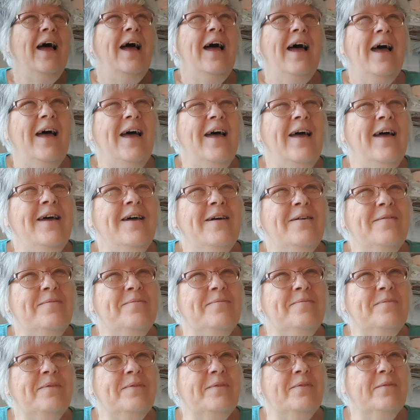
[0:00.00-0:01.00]
I
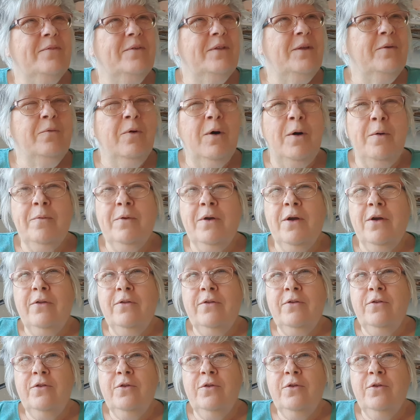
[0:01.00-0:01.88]
think what I'm going to